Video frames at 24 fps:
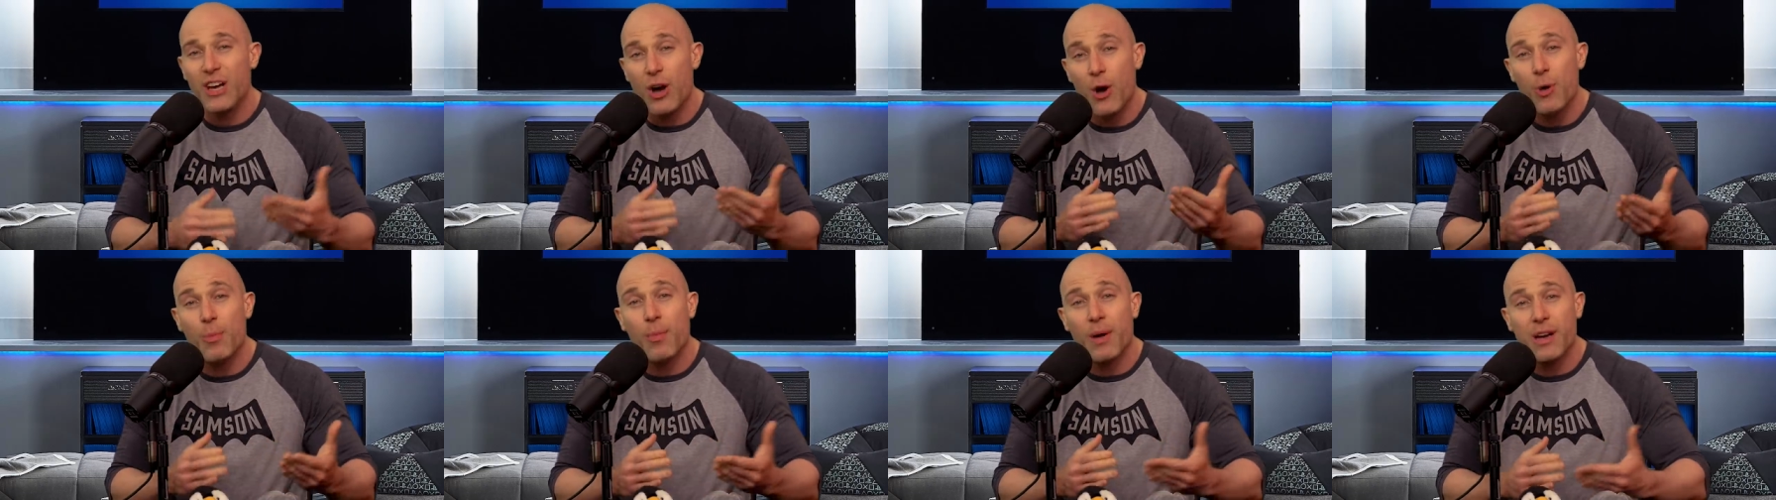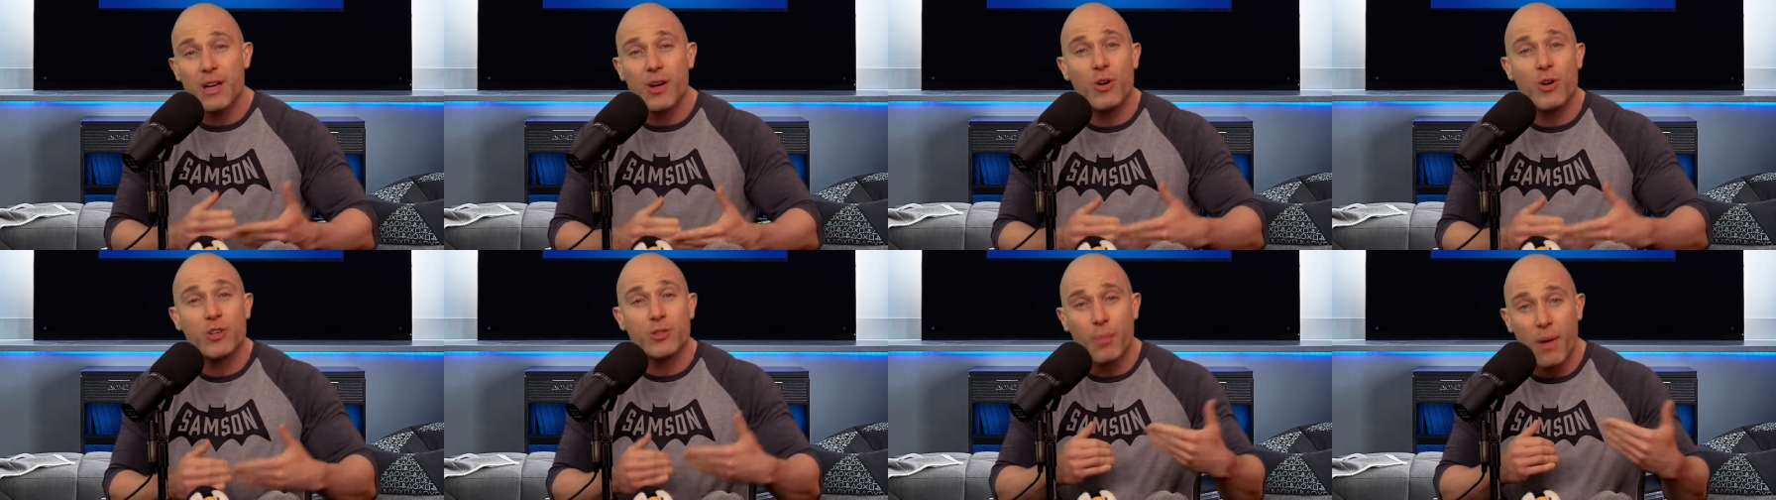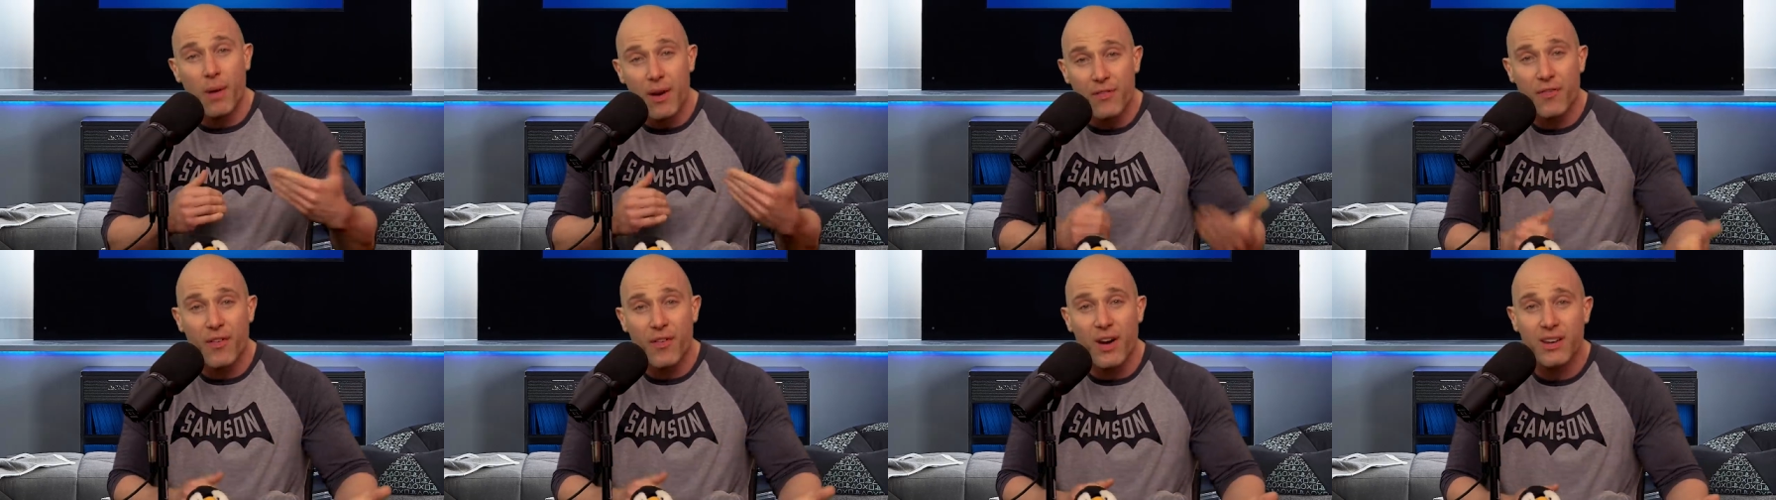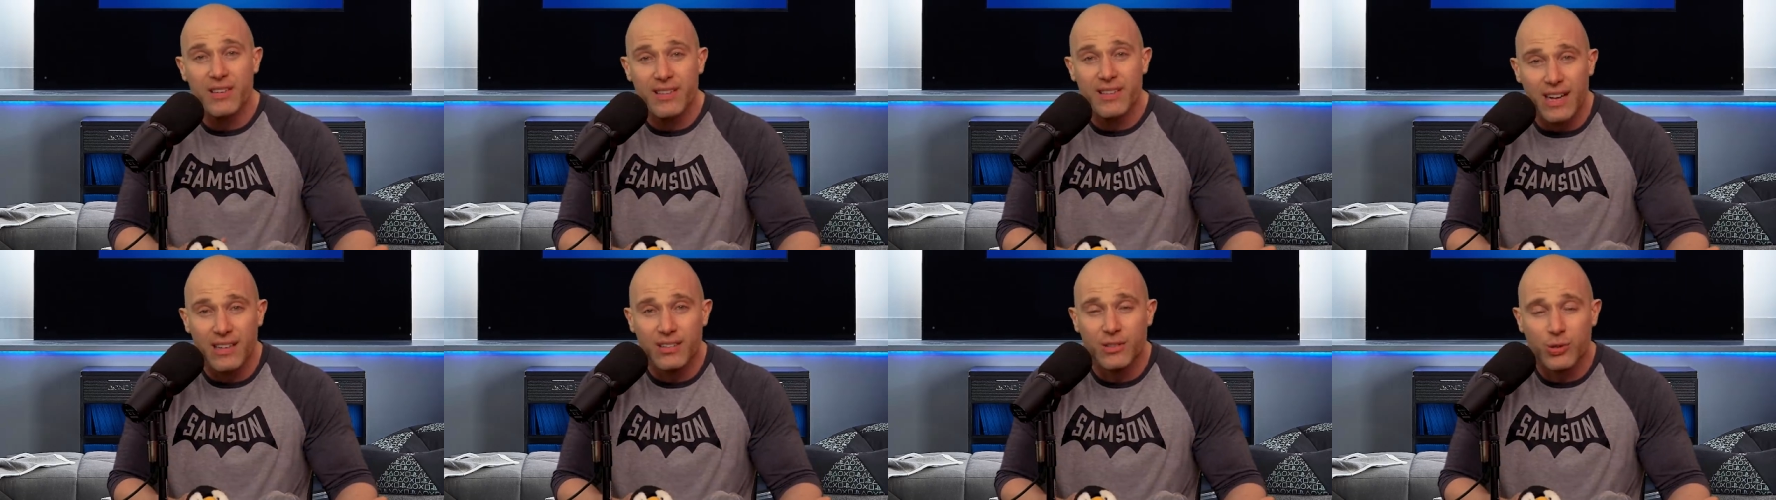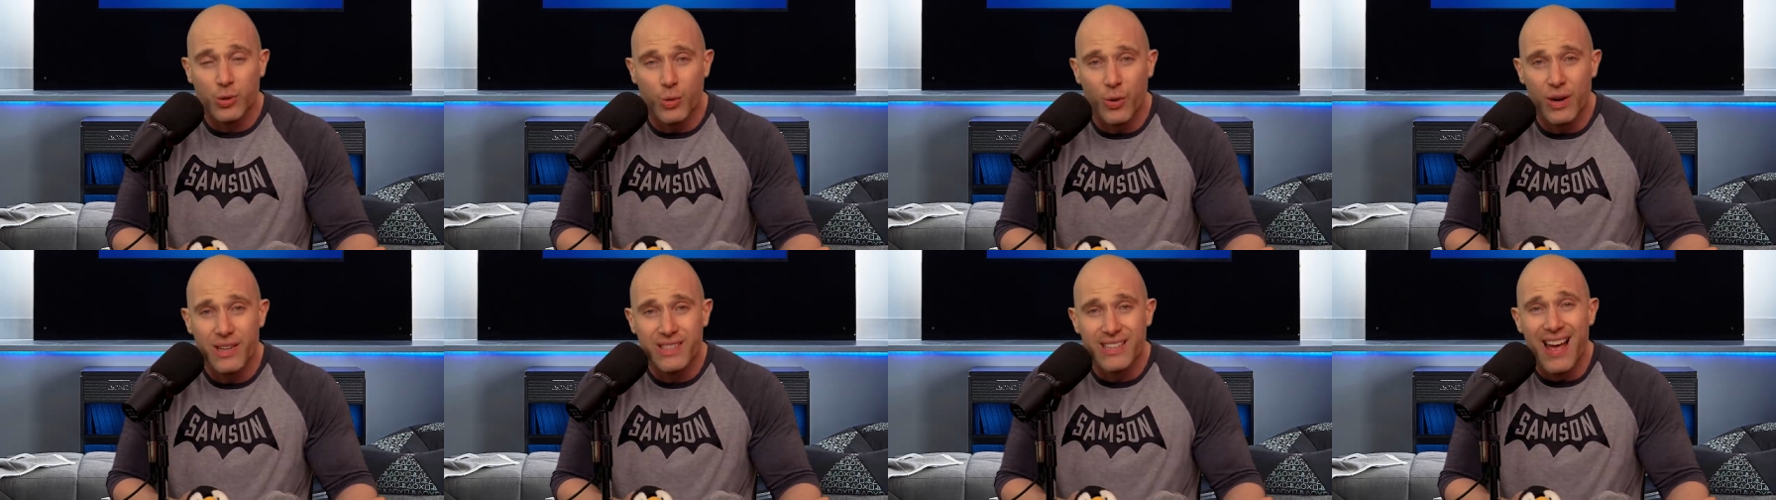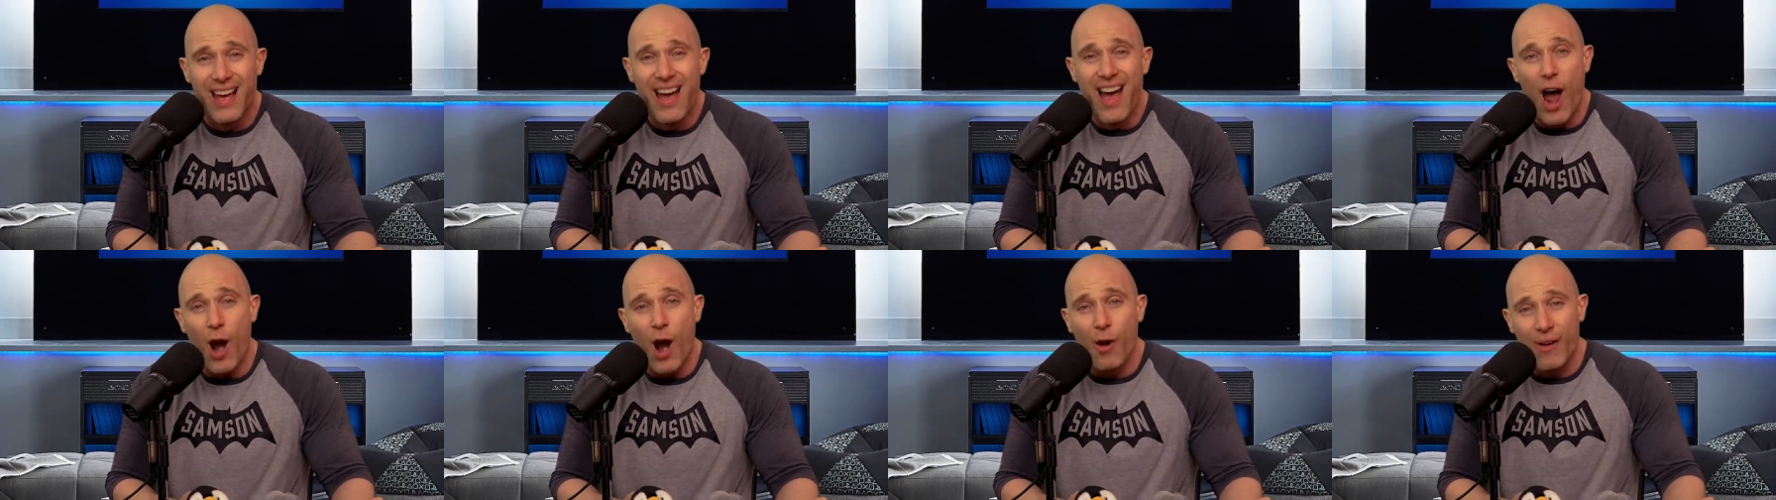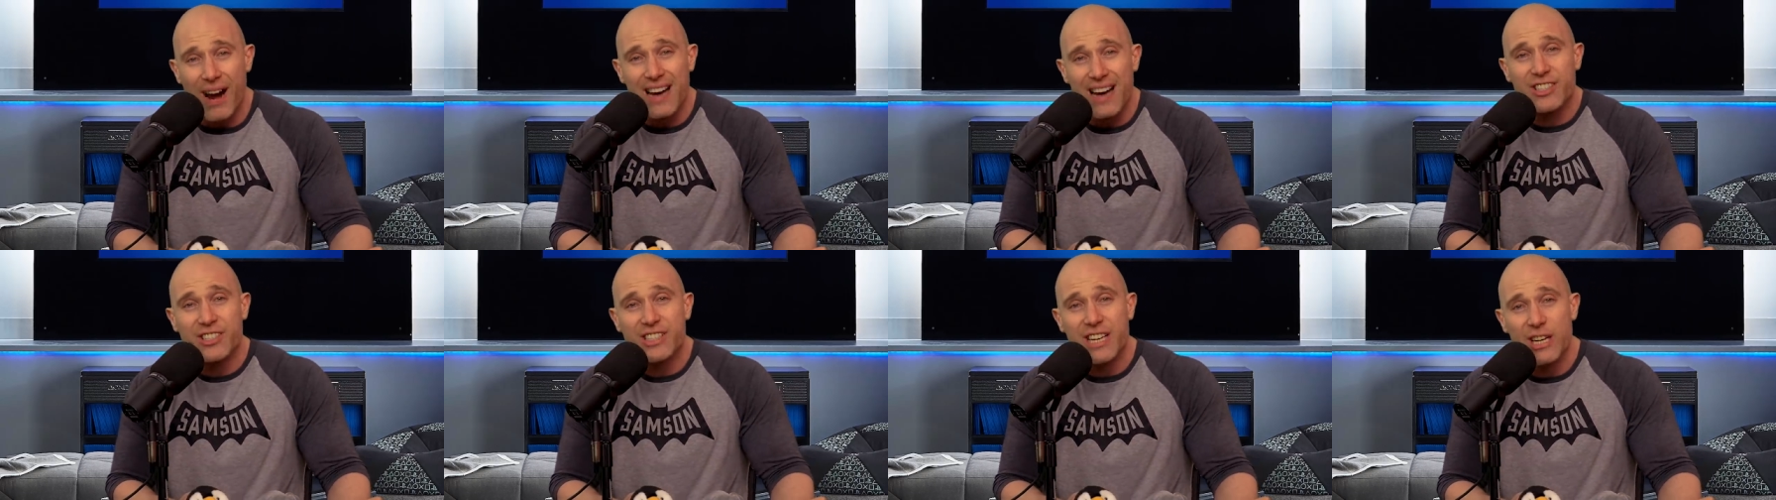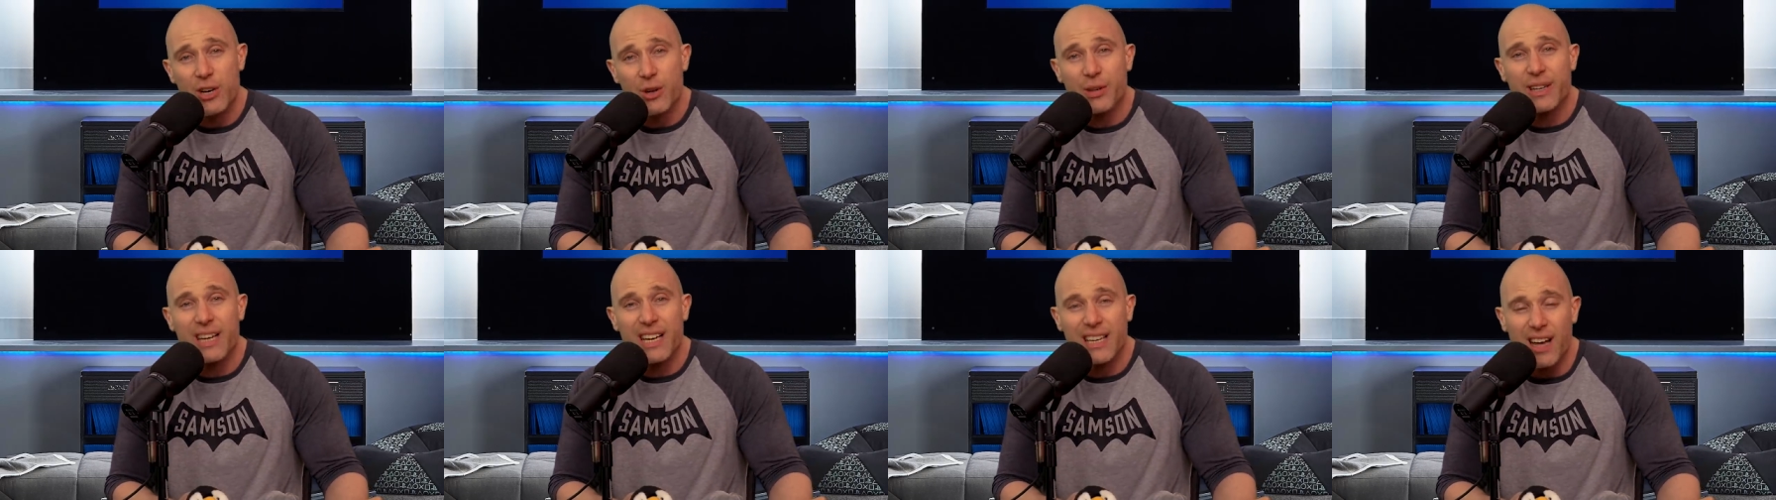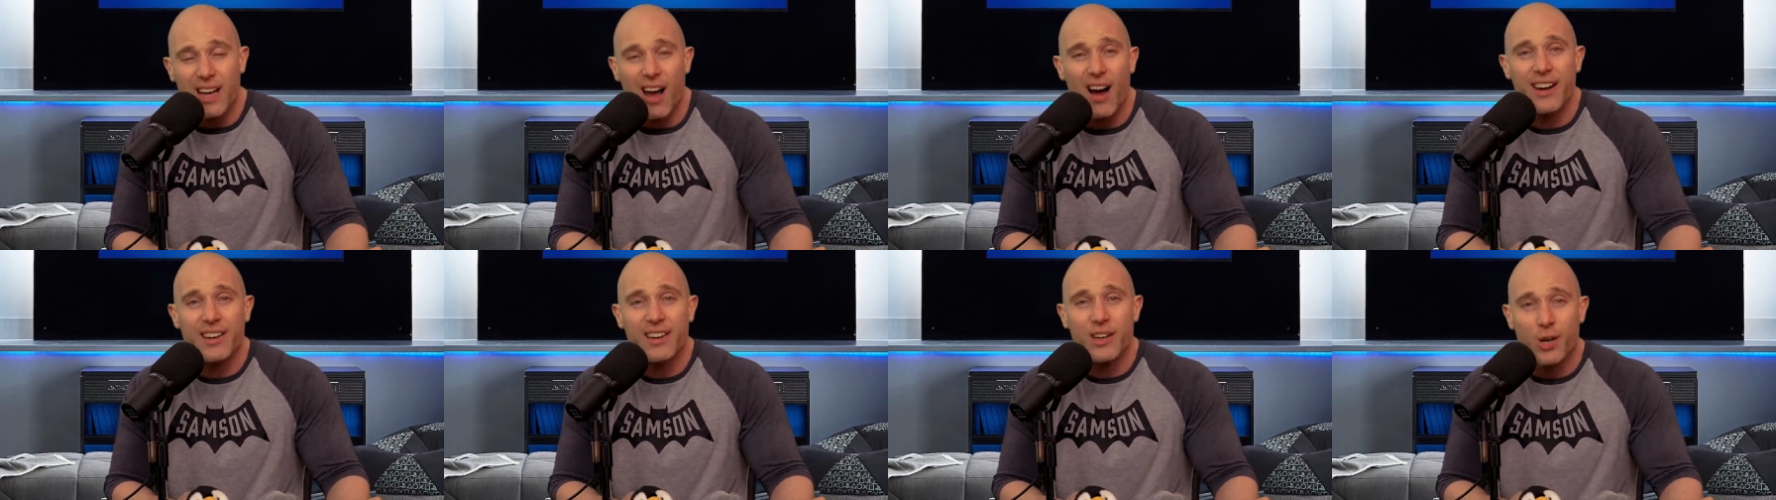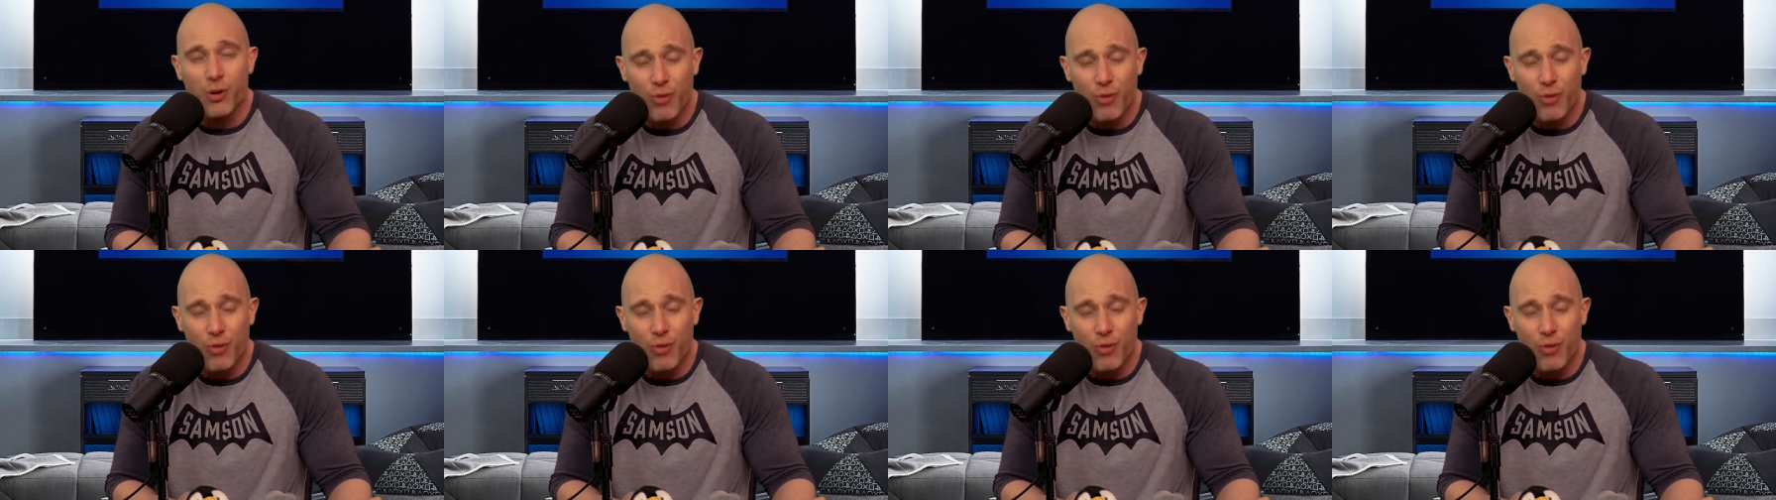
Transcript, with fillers: oh my gosh, my front deltoids are actually looking kind of